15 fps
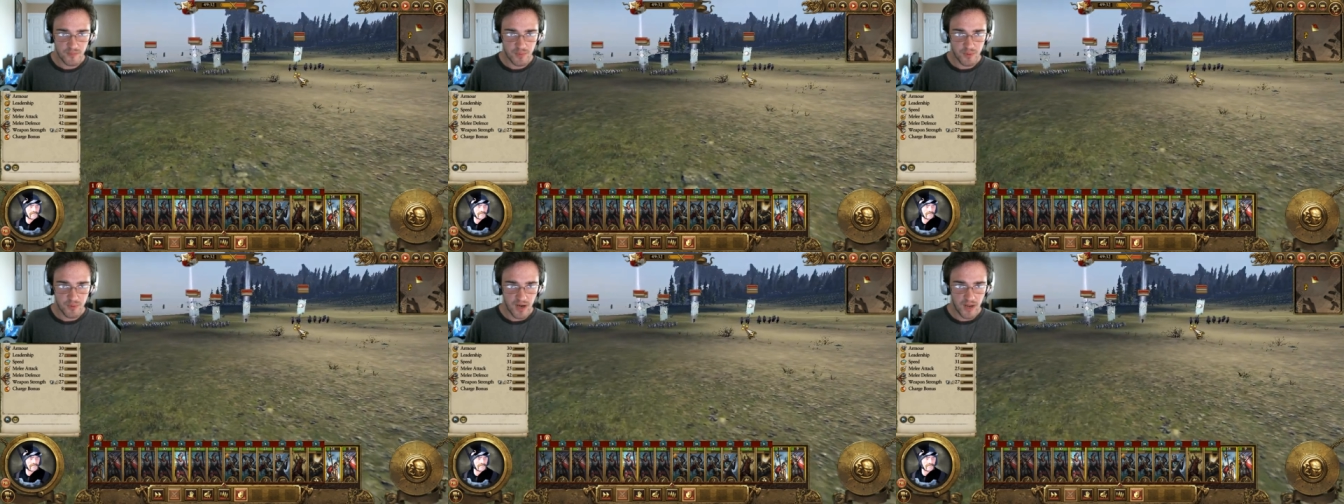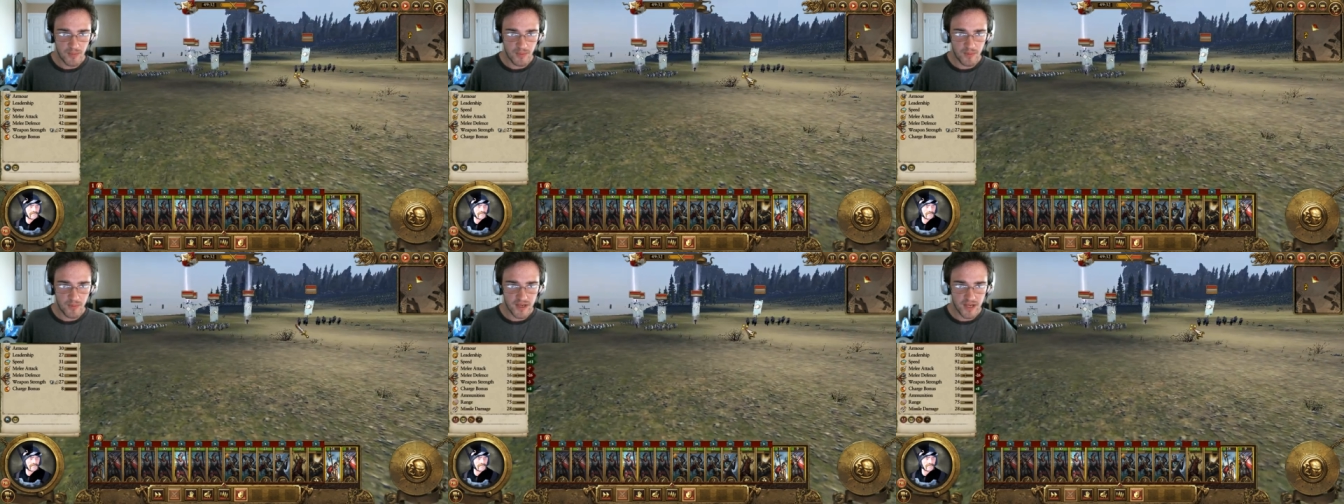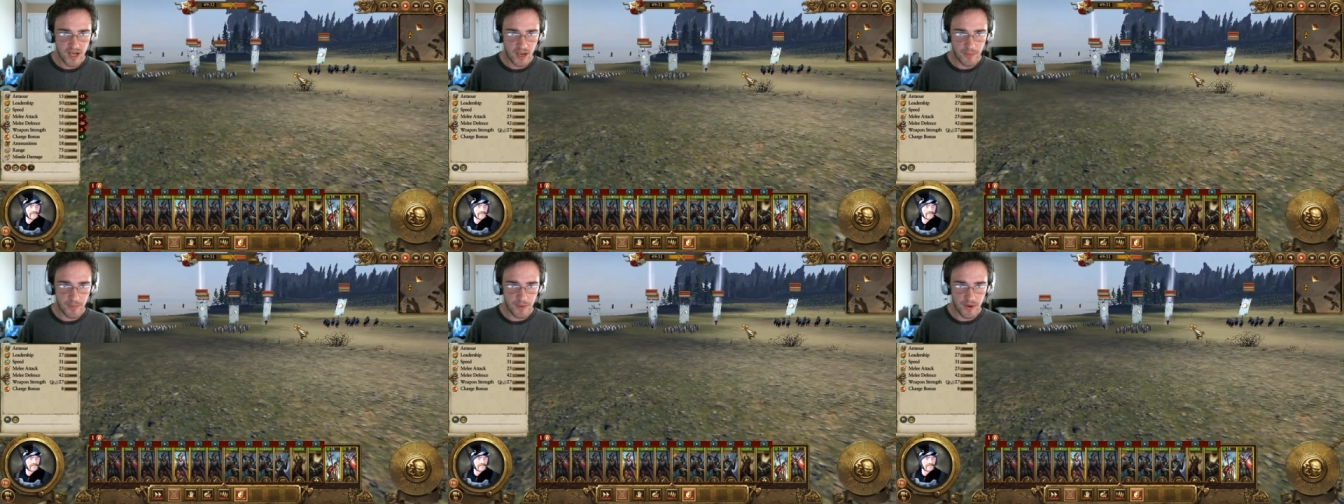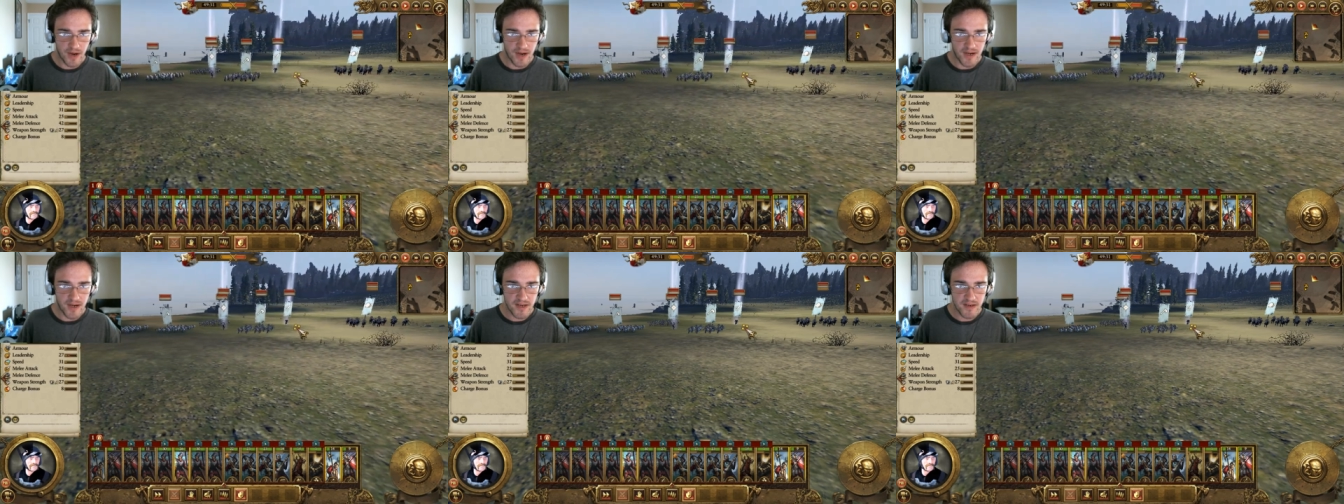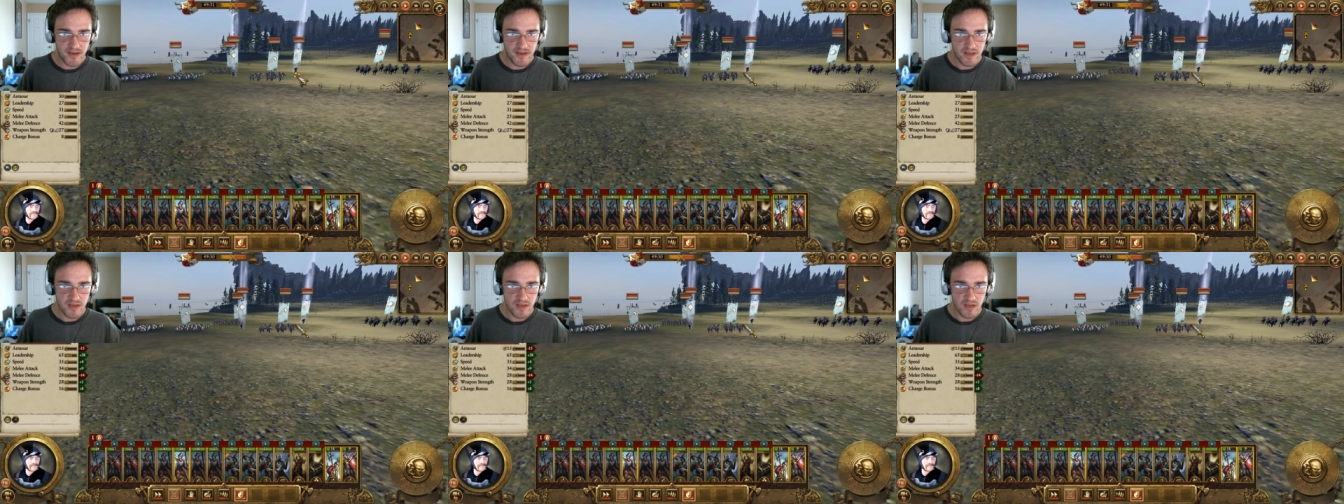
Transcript: It's probably copyrighted.